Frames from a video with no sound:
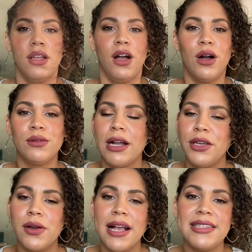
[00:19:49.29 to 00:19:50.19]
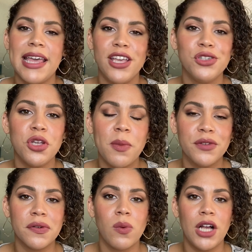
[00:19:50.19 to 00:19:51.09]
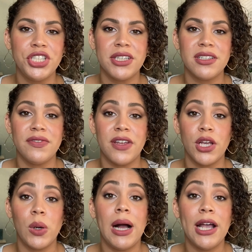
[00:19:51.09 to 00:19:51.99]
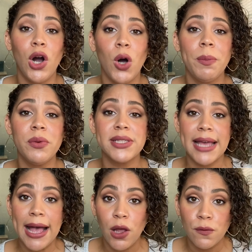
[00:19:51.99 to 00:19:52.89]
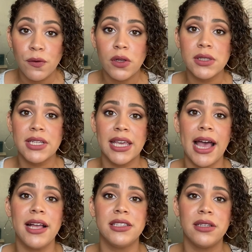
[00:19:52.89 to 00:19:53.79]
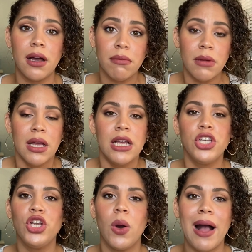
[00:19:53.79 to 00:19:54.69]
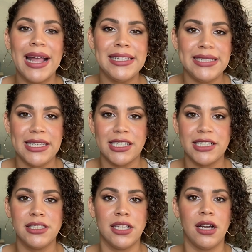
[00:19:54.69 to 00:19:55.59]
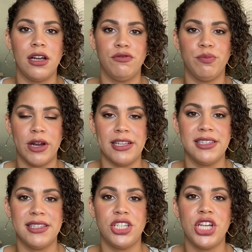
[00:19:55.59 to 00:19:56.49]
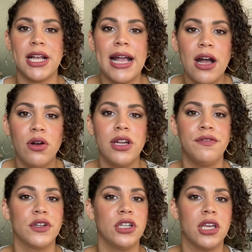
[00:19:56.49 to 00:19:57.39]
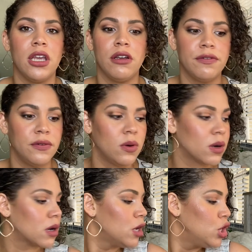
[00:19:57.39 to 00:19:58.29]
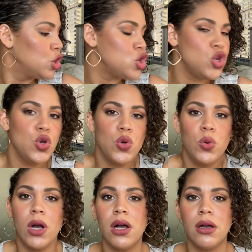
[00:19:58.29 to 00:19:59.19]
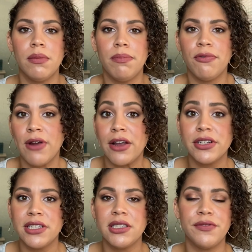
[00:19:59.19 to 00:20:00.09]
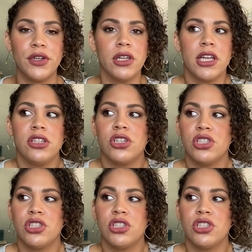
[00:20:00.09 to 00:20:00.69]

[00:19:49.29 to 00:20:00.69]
All right, you guys, thank you so much for watching this video. I hope it was helpful to get some, you know, ideas of brands to check out if you're looking for new fragrances, if you're looking to